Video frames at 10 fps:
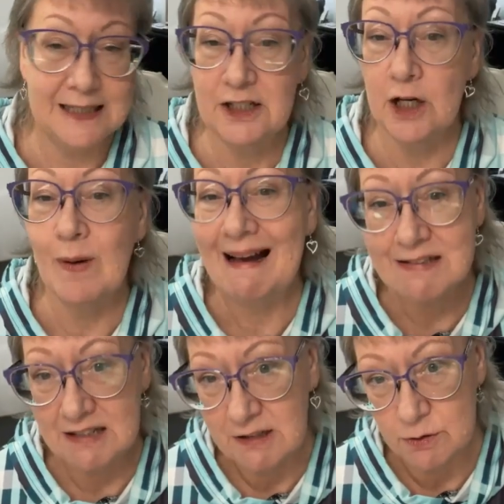
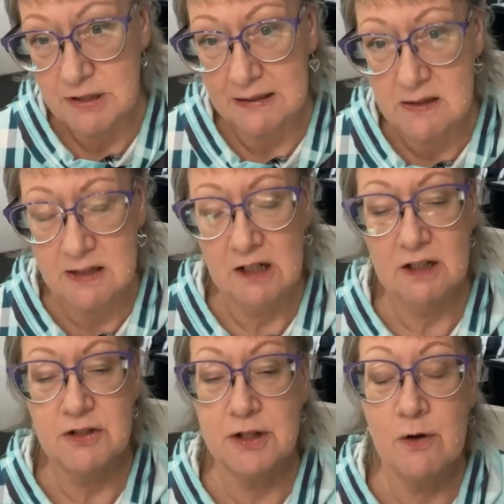ketoacidosis
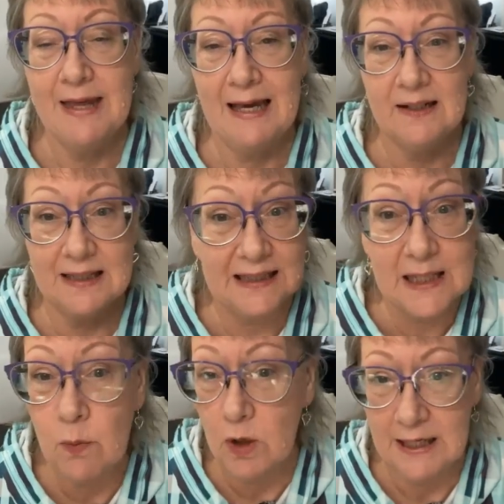so that
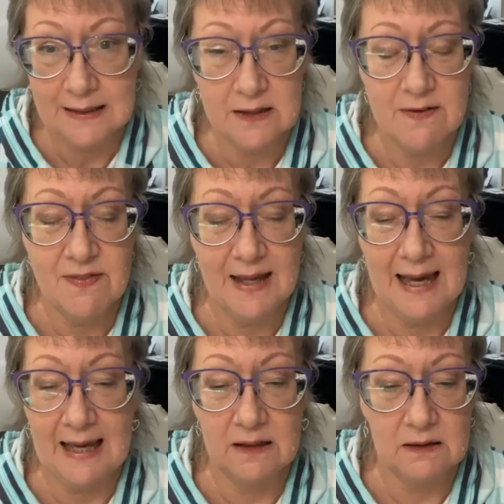anyone
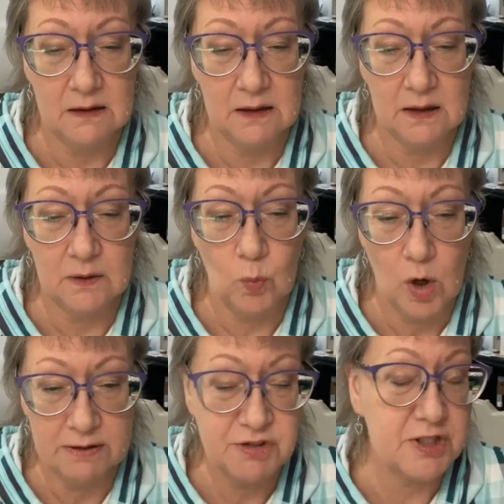that
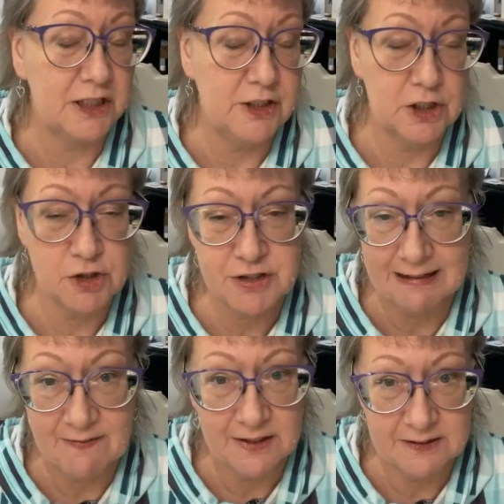wants to
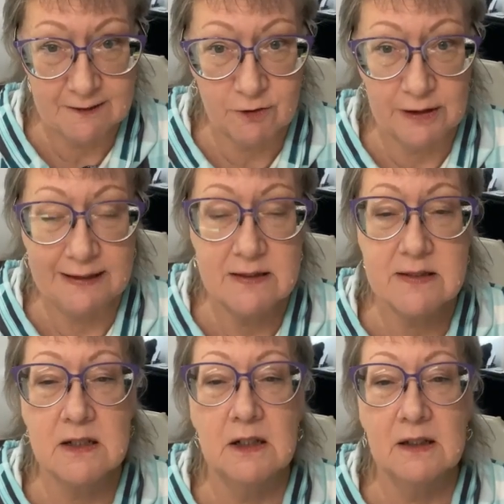understand the
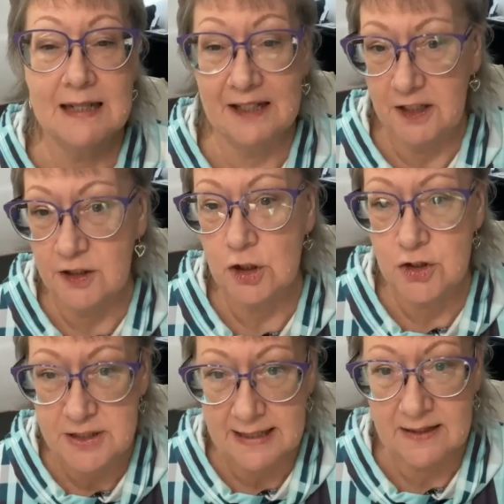difference can
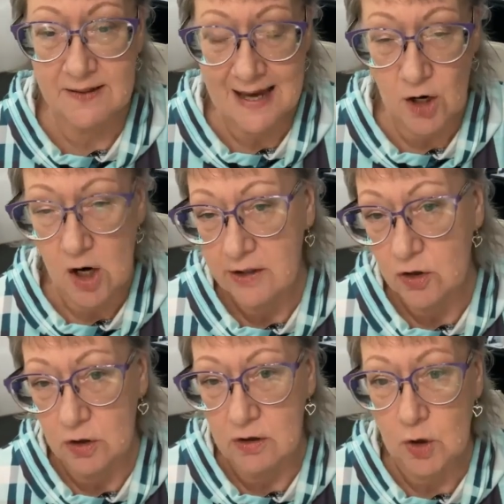understand that
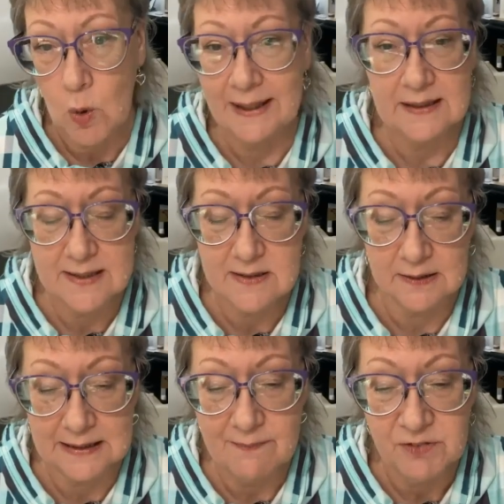article quite
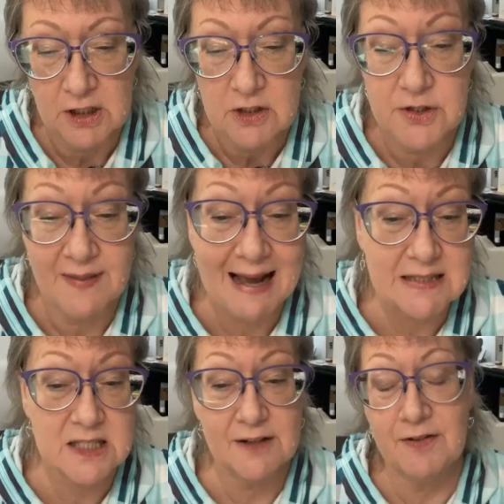easily. So
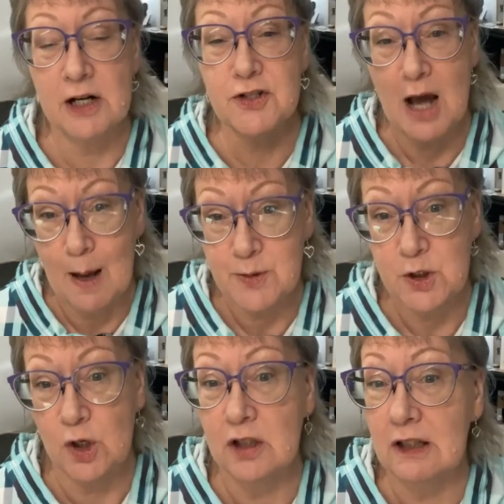that's the first
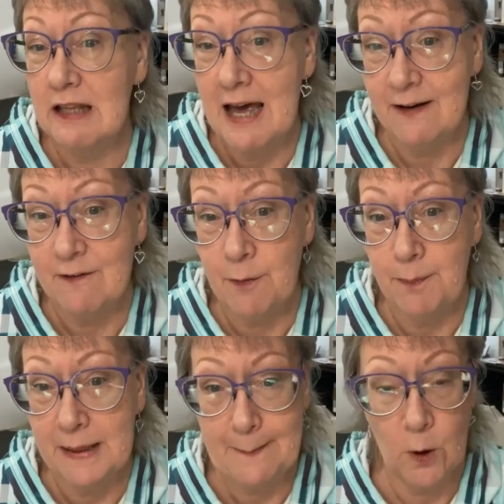obstacle a lot of
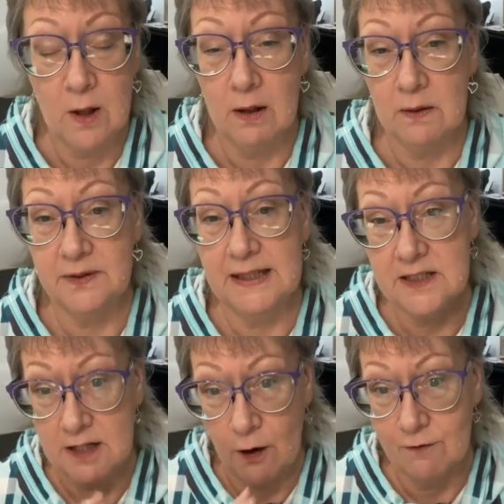people
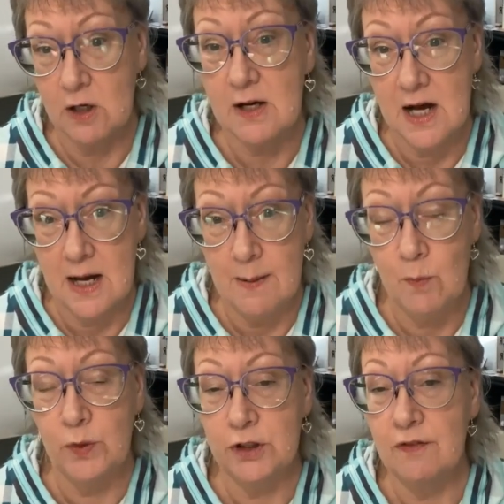need to
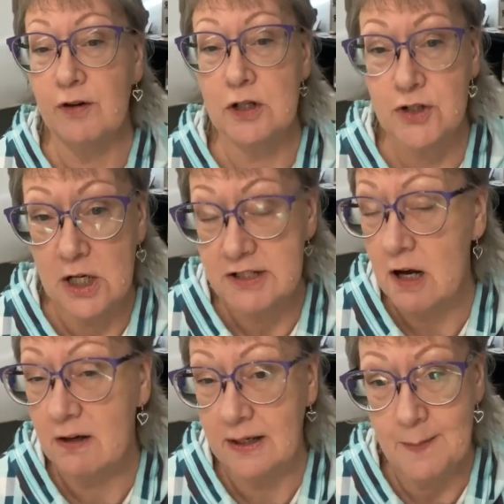overcome when you first start
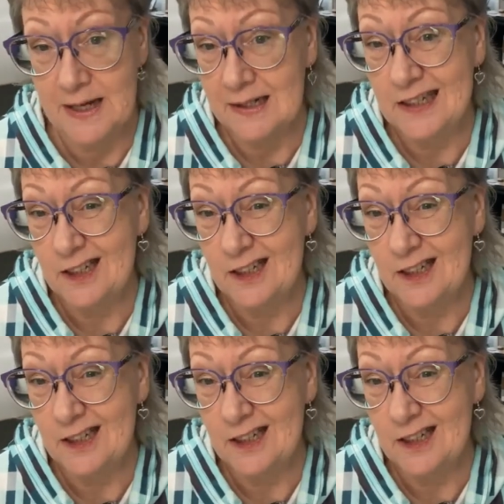talking about a